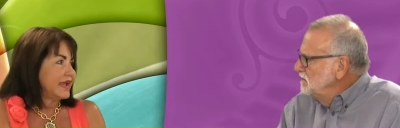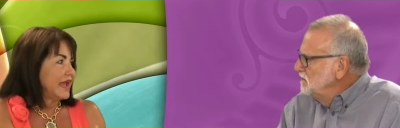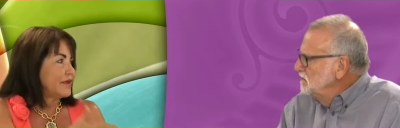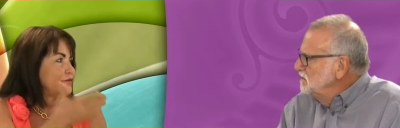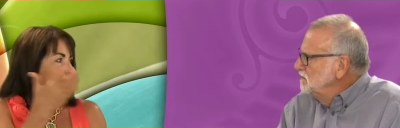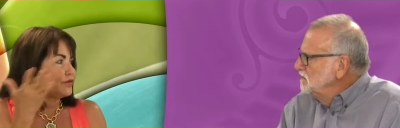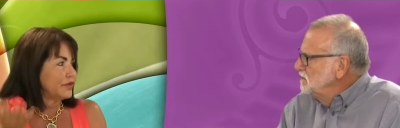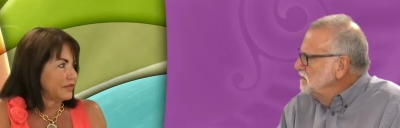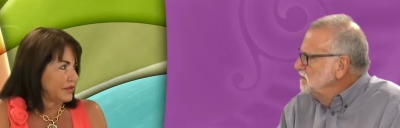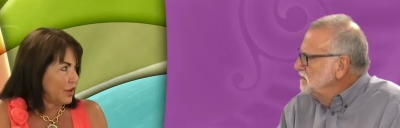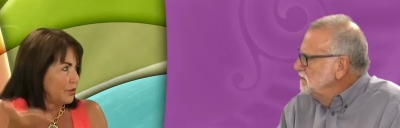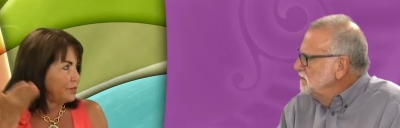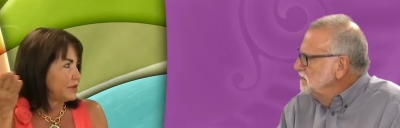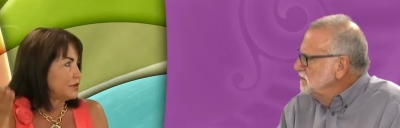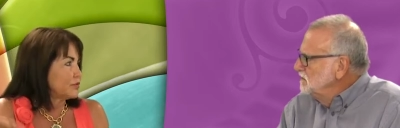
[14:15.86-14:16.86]
Speaker 1: and fill the
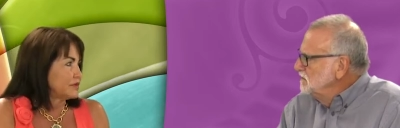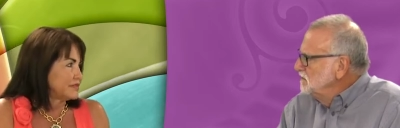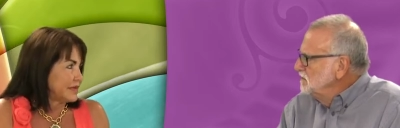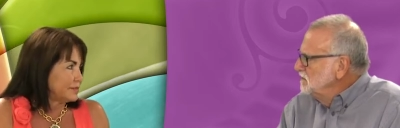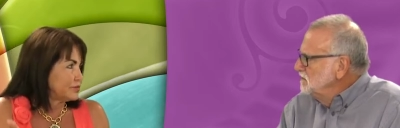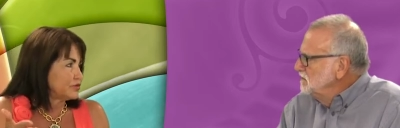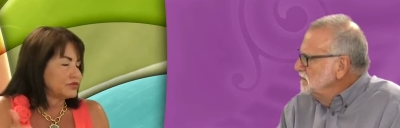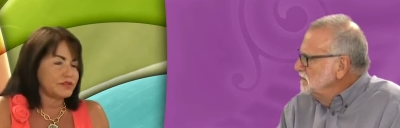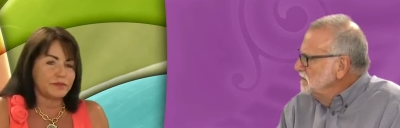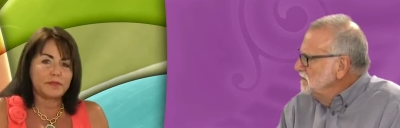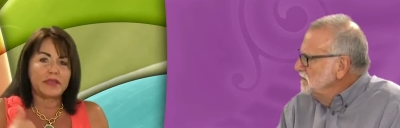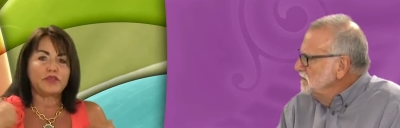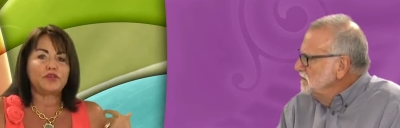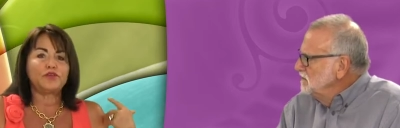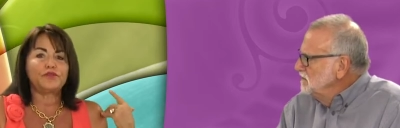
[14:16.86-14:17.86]
opiate receptors and
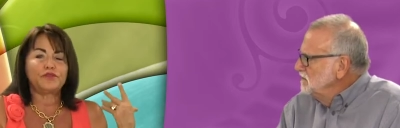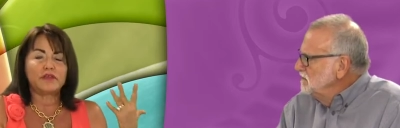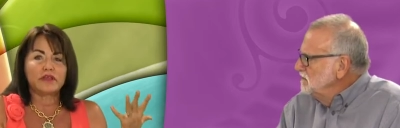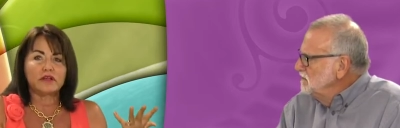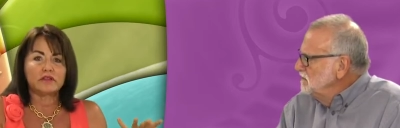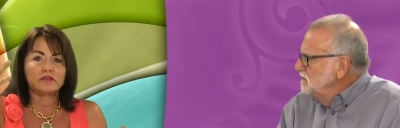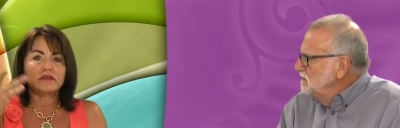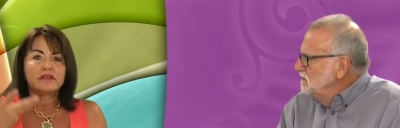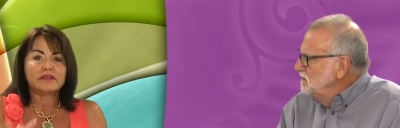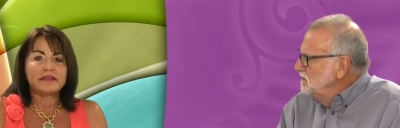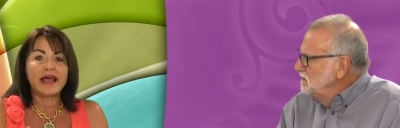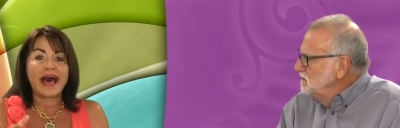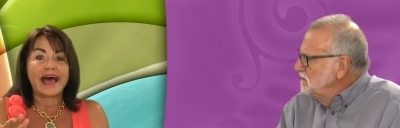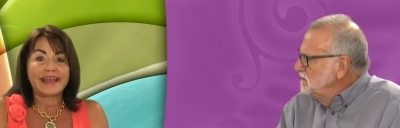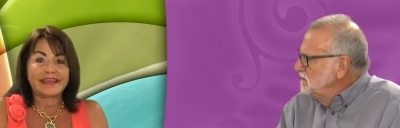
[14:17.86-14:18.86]
make you feel
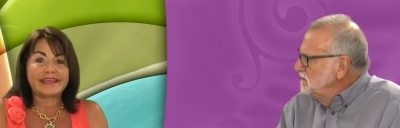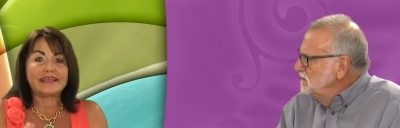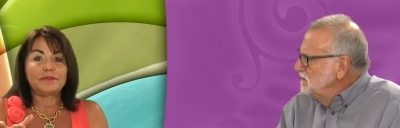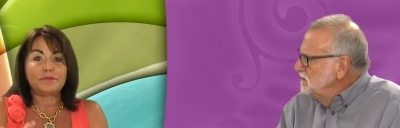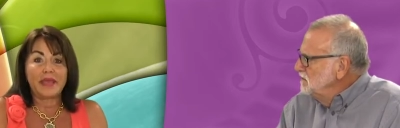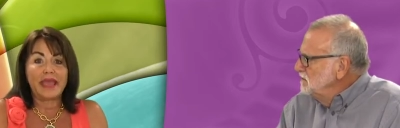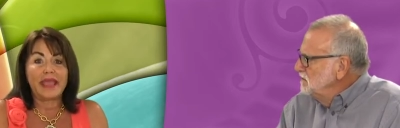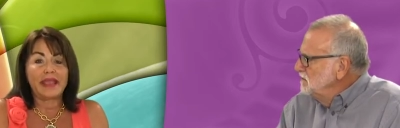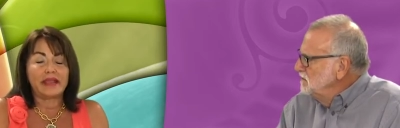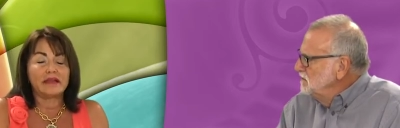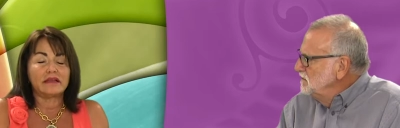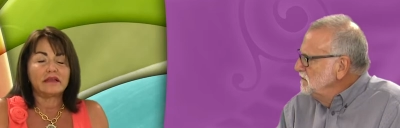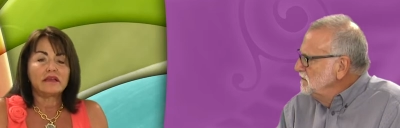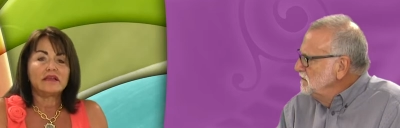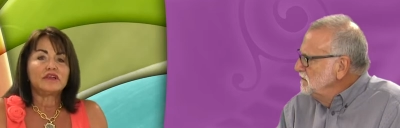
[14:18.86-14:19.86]
not in pain.
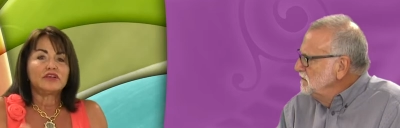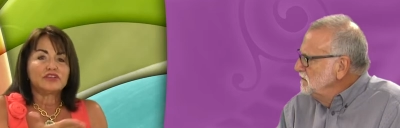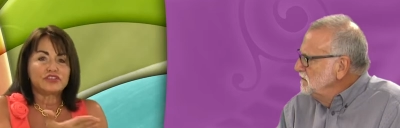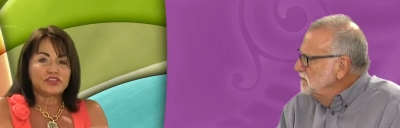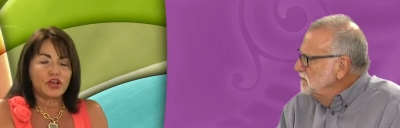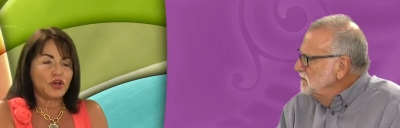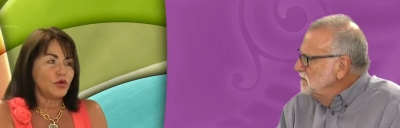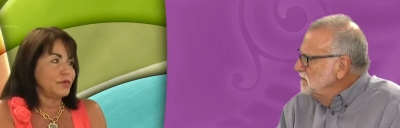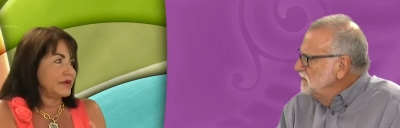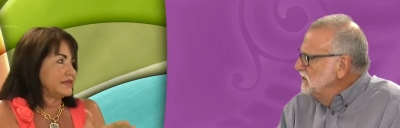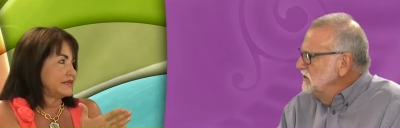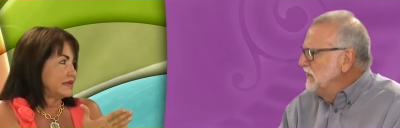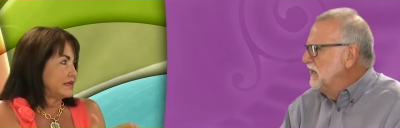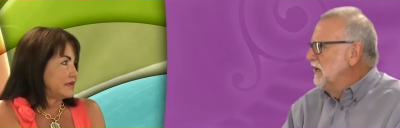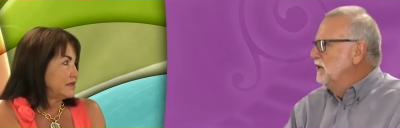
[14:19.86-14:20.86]
So we
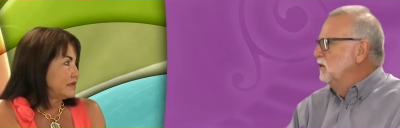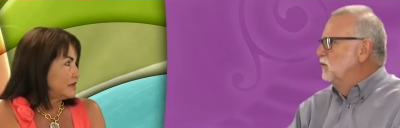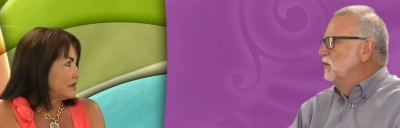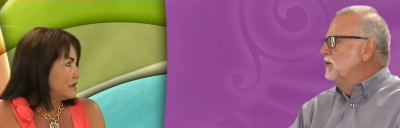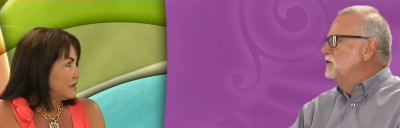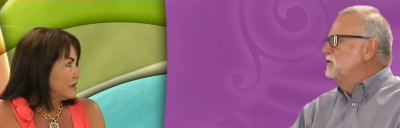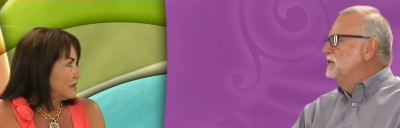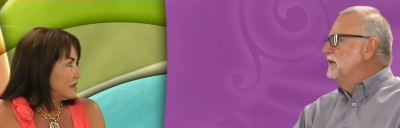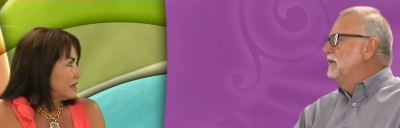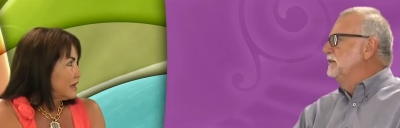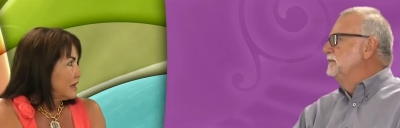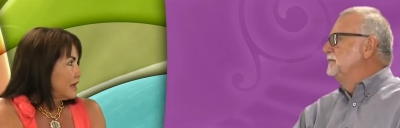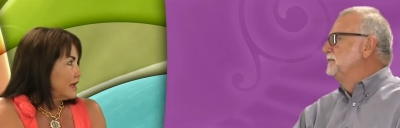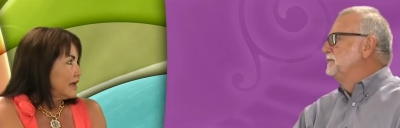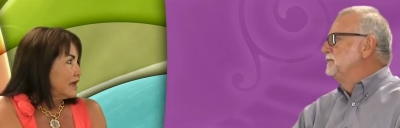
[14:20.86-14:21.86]
did. like a
Speaker 2: runner's high?
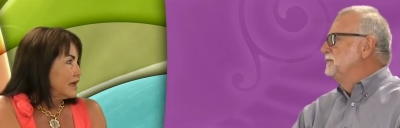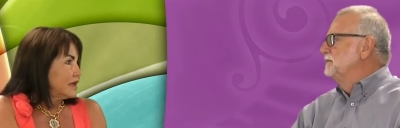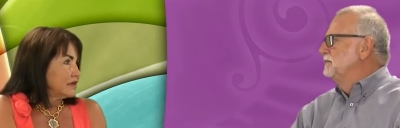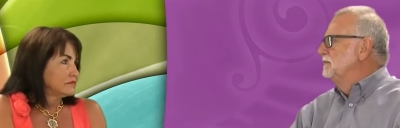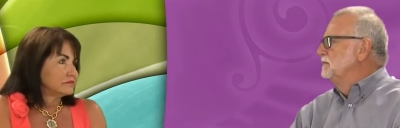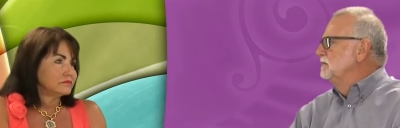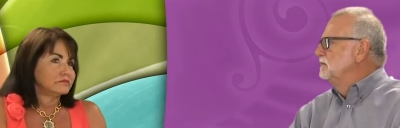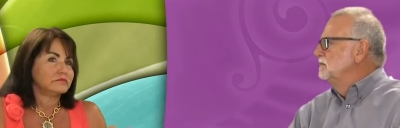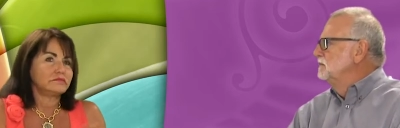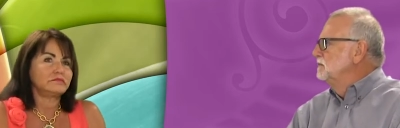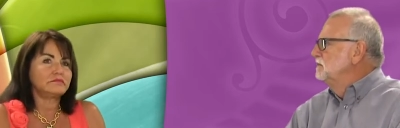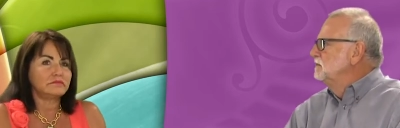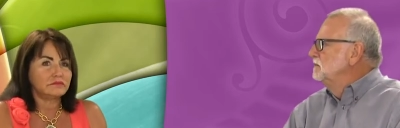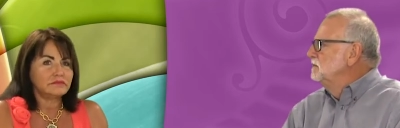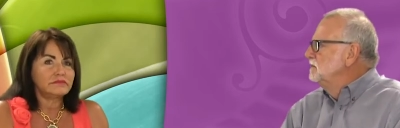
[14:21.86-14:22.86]

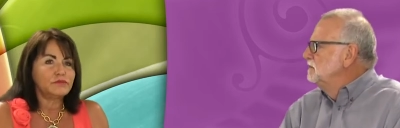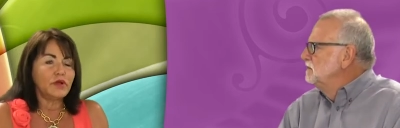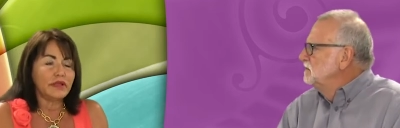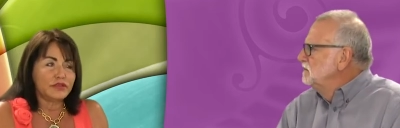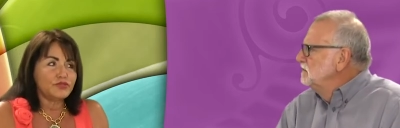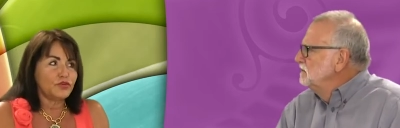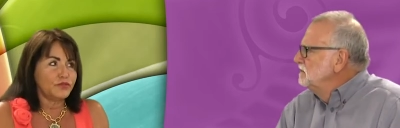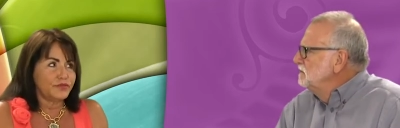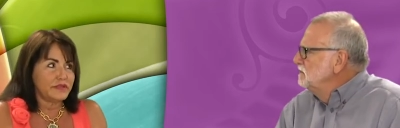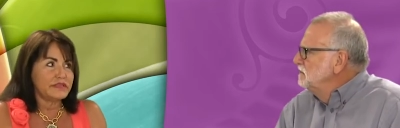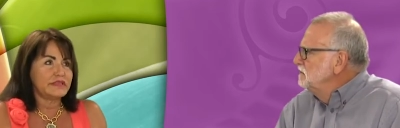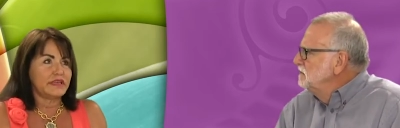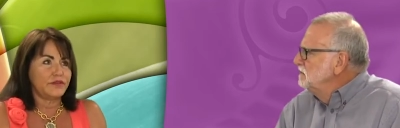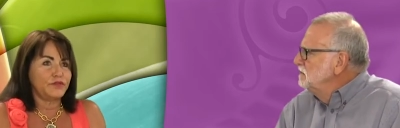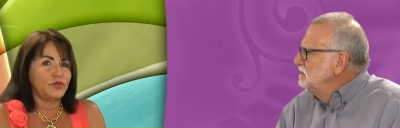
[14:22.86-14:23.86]
Speaker 1: Well,
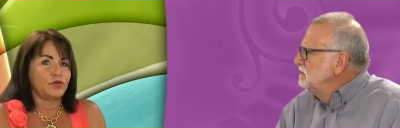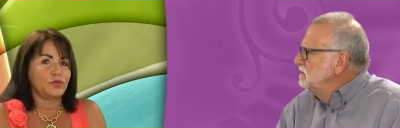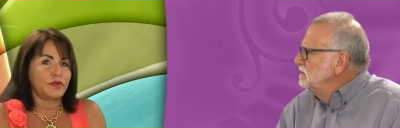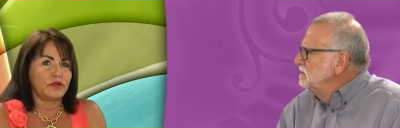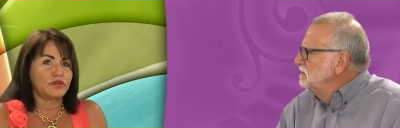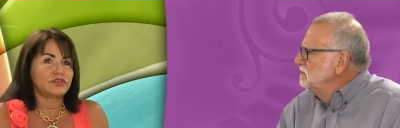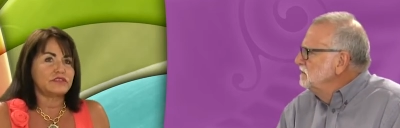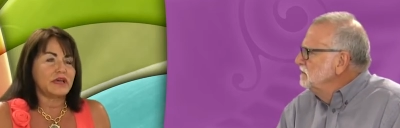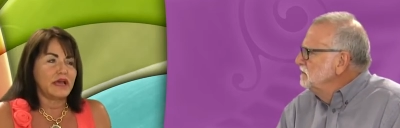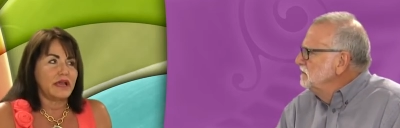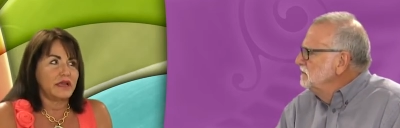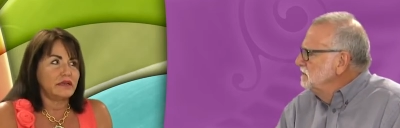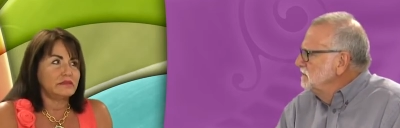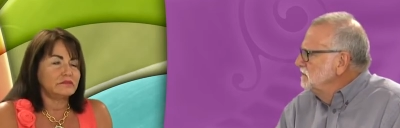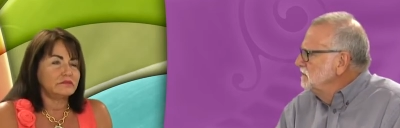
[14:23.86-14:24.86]
endorphins give you a runner's
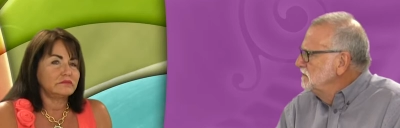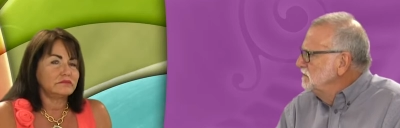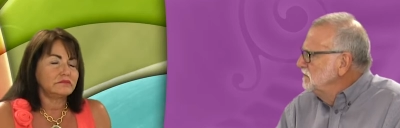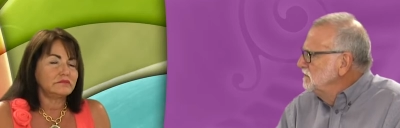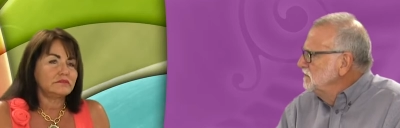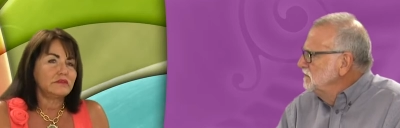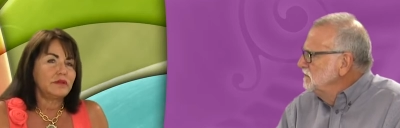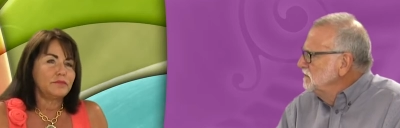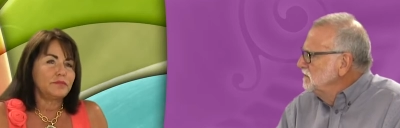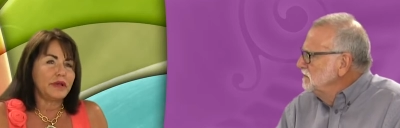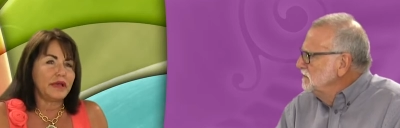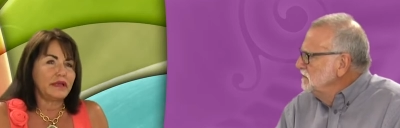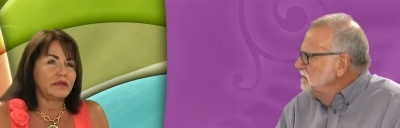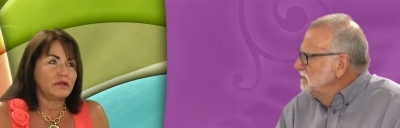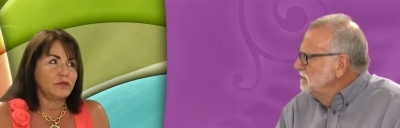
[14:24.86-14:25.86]
high. Mm-hmm.
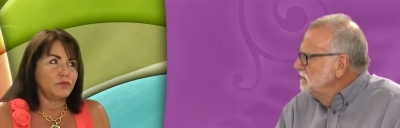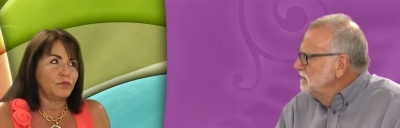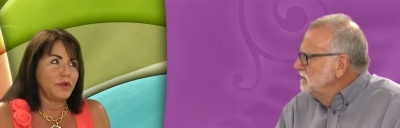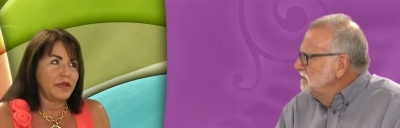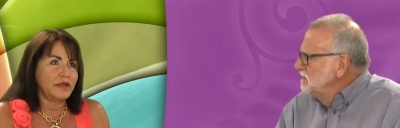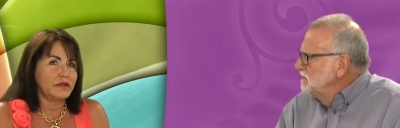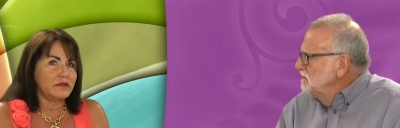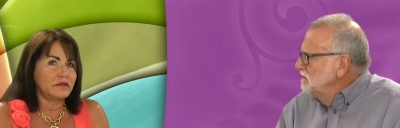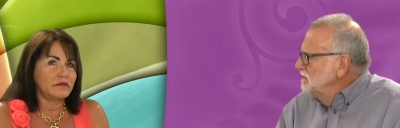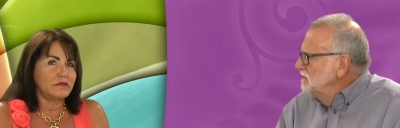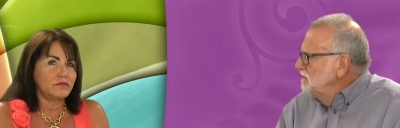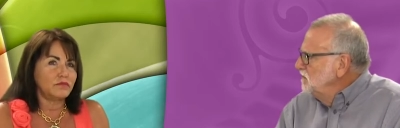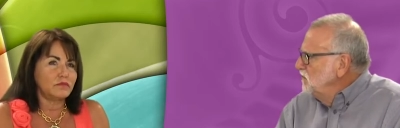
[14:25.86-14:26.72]
But when.